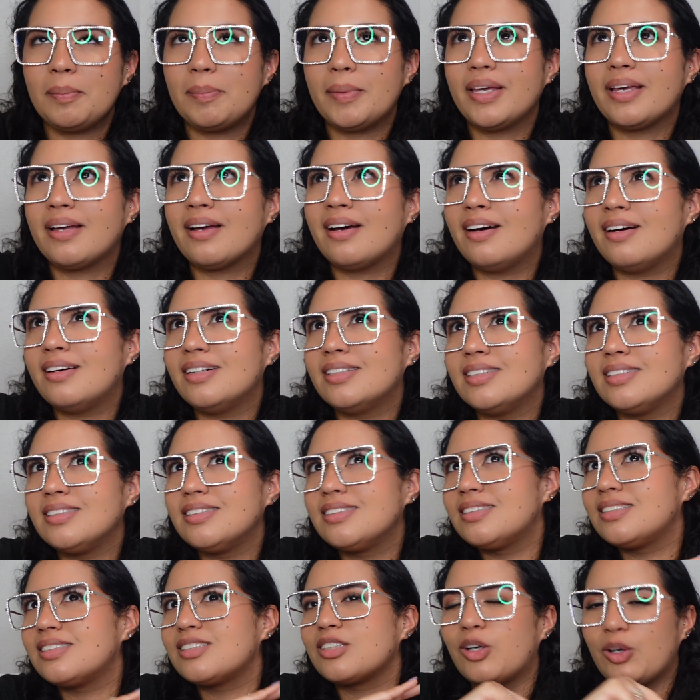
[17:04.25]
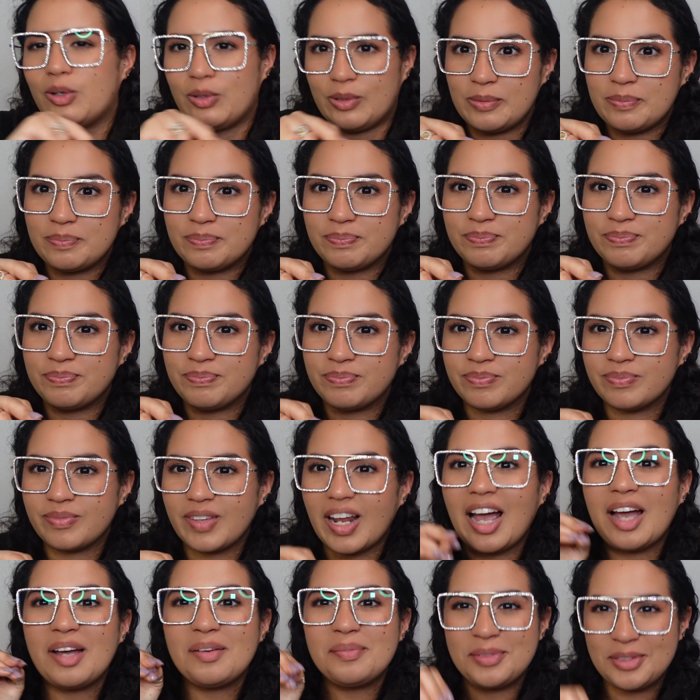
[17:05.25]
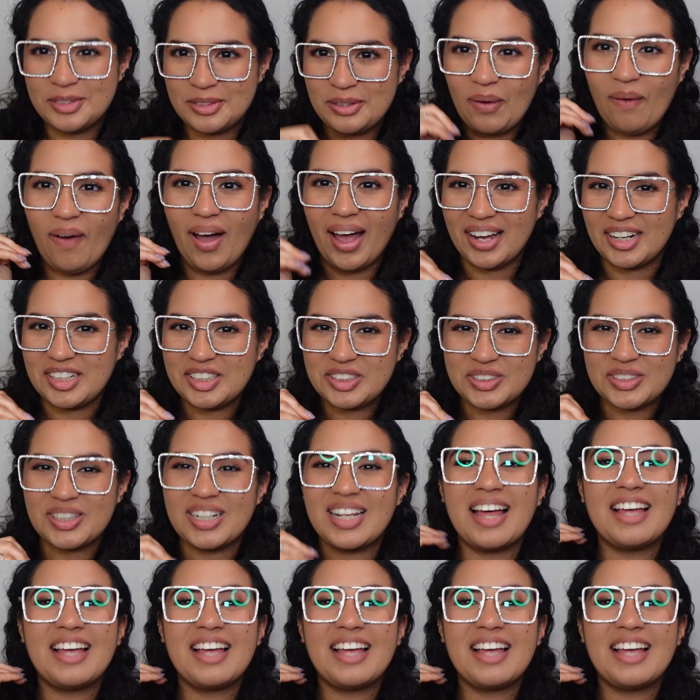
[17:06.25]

because girl, I'm so extra.